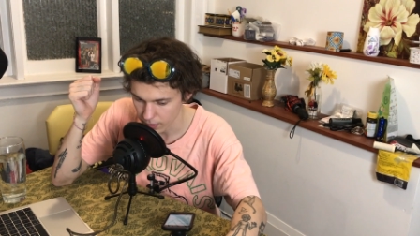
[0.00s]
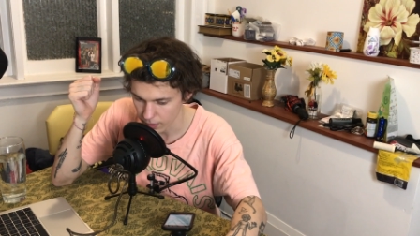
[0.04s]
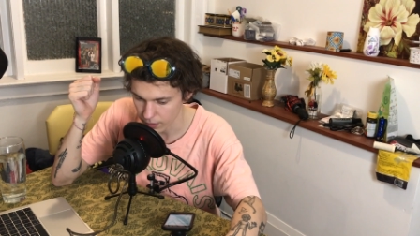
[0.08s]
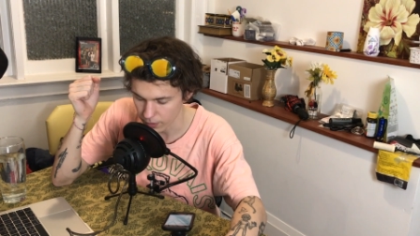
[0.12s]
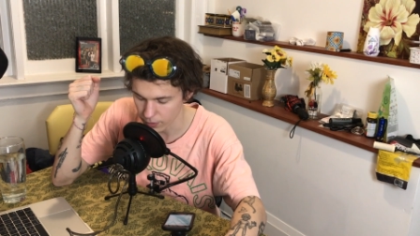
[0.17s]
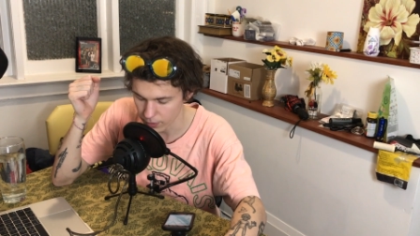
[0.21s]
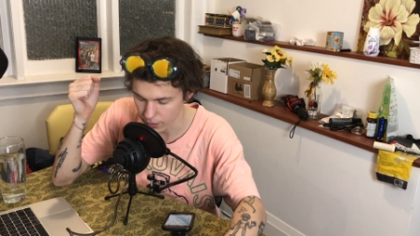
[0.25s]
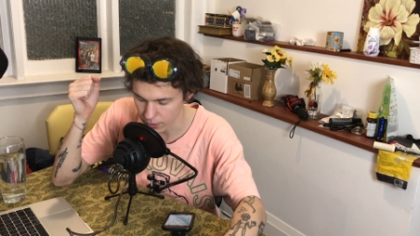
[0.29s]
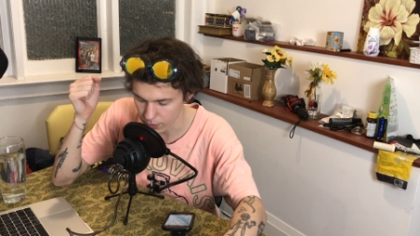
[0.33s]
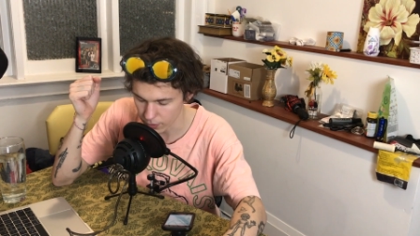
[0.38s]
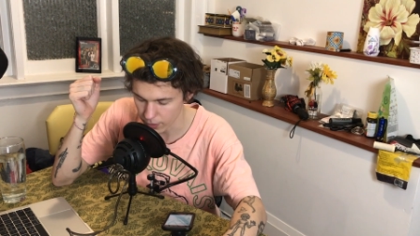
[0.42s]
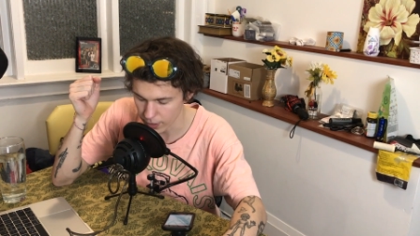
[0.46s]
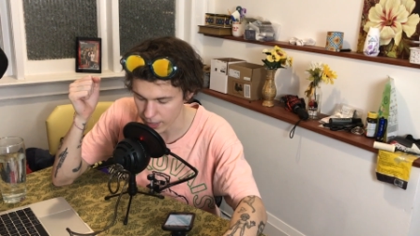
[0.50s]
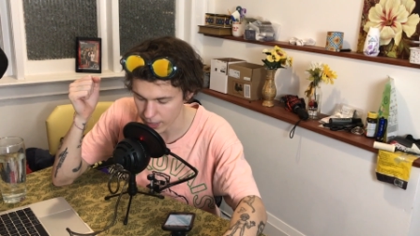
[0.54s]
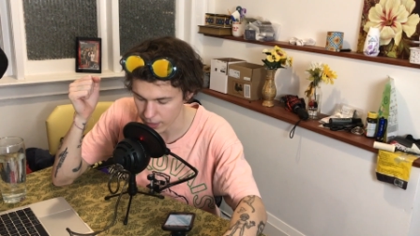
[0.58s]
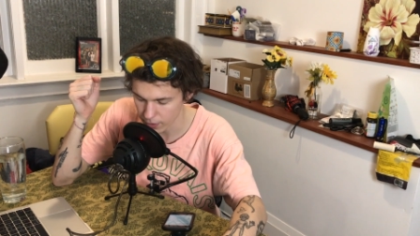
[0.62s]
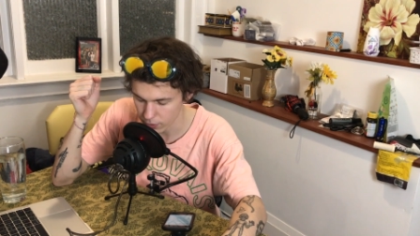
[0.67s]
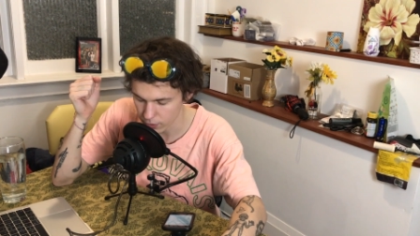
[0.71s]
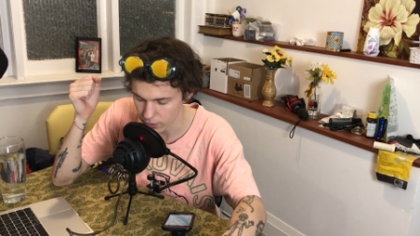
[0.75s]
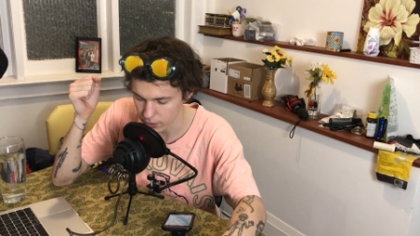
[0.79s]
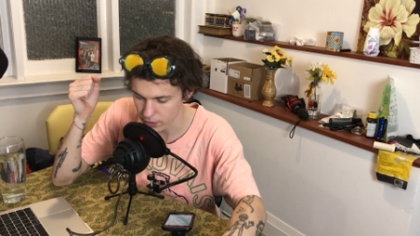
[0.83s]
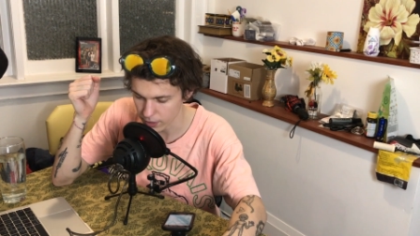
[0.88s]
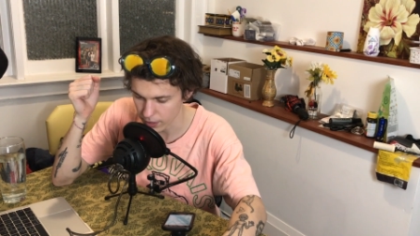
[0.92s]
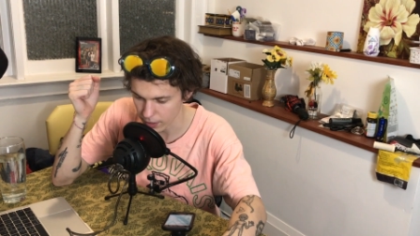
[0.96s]
And in their
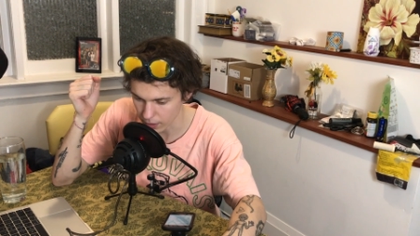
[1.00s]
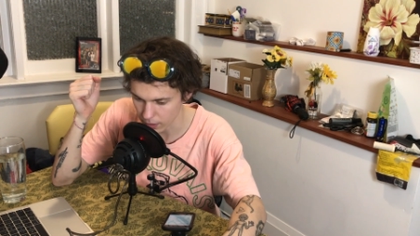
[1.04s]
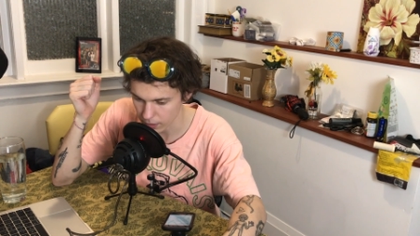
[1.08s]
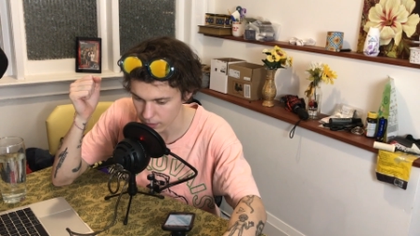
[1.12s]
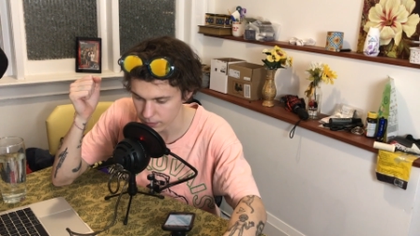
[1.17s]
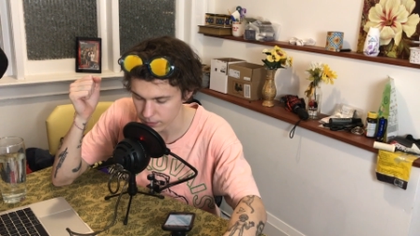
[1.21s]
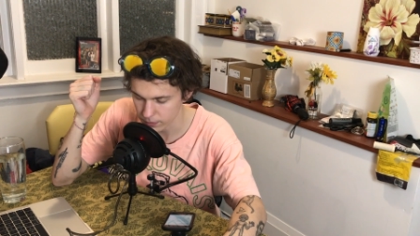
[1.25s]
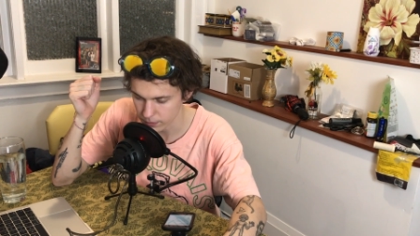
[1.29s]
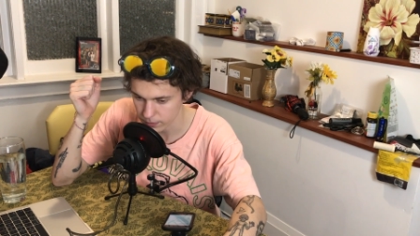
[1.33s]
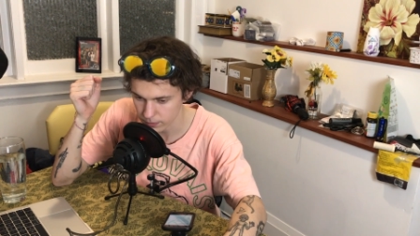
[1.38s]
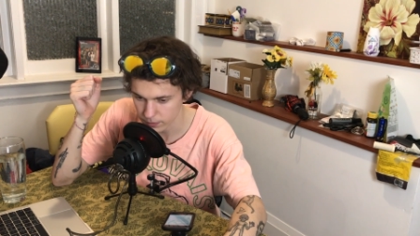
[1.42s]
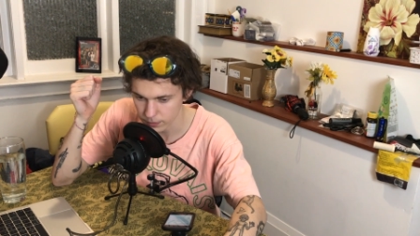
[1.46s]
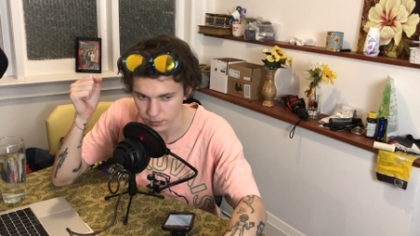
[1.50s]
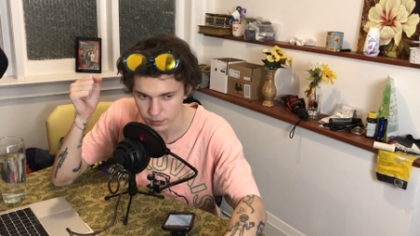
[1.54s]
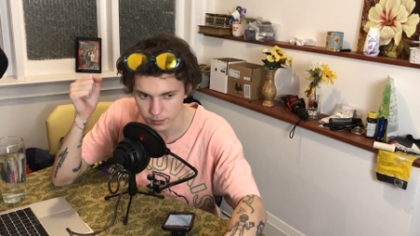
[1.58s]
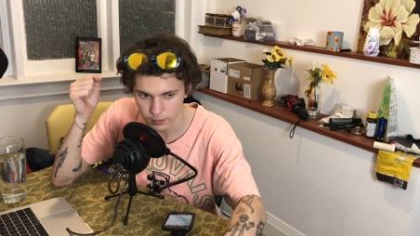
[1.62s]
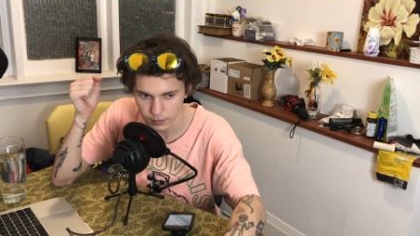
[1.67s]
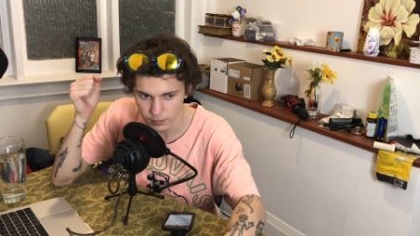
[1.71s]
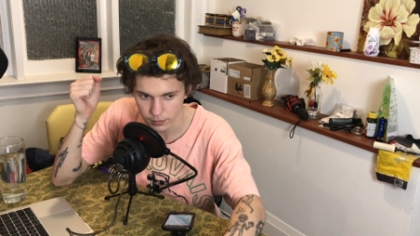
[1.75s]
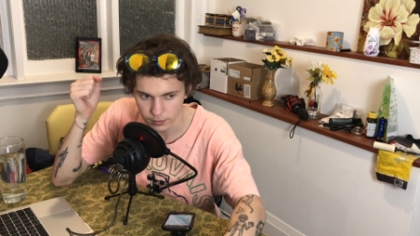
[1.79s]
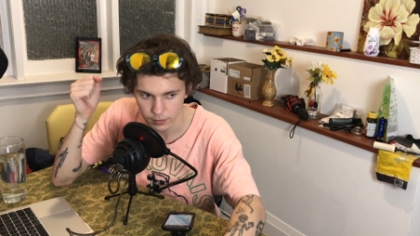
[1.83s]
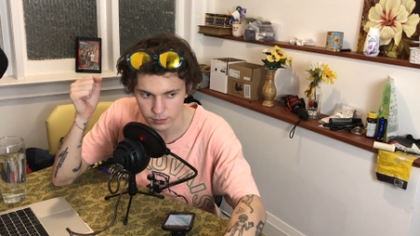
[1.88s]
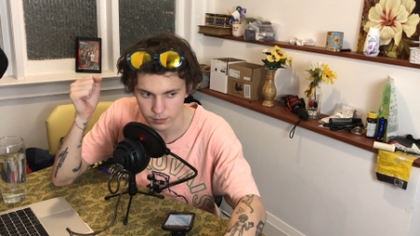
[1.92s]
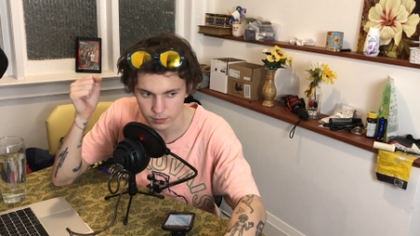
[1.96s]
head, they're just, like,
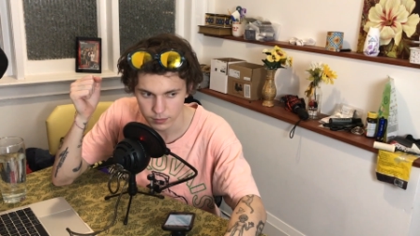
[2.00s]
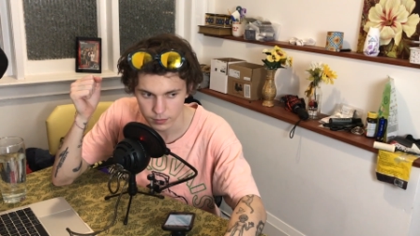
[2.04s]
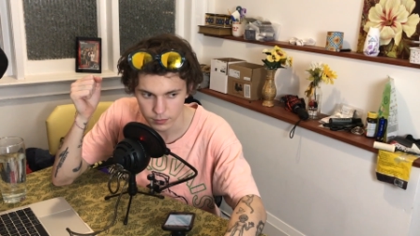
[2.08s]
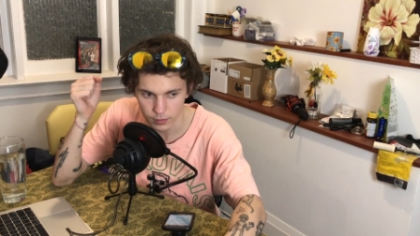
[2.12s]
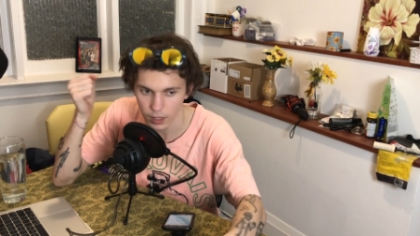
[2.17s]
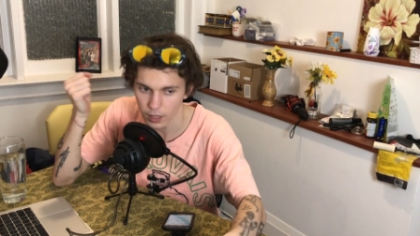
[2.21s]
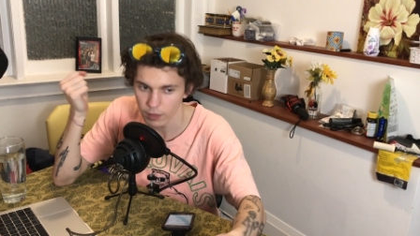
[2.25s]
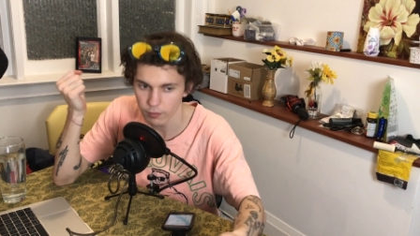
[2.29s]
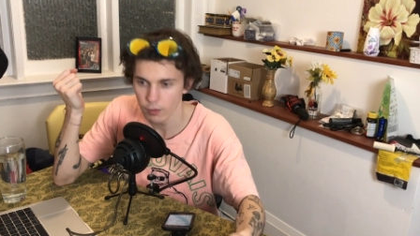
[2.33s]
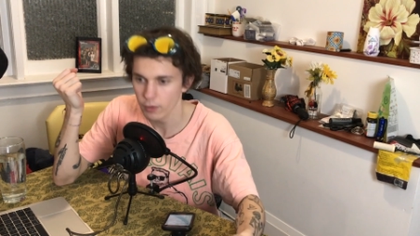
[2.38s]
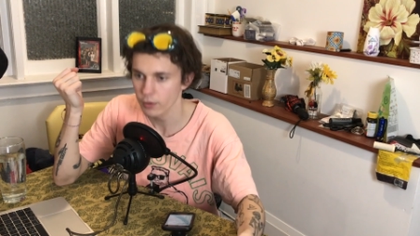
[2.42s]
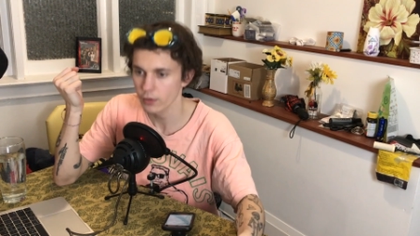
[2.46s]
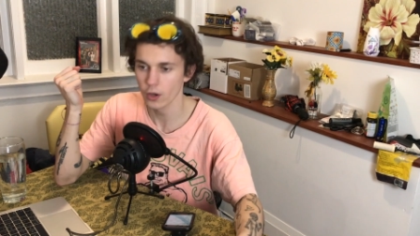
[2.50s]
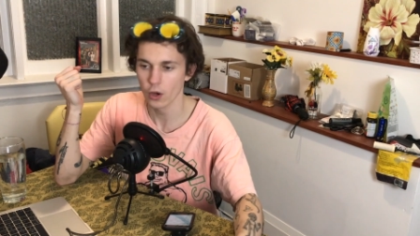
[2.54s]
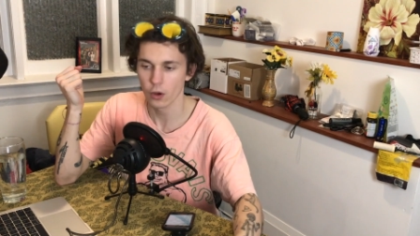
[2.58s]
not even,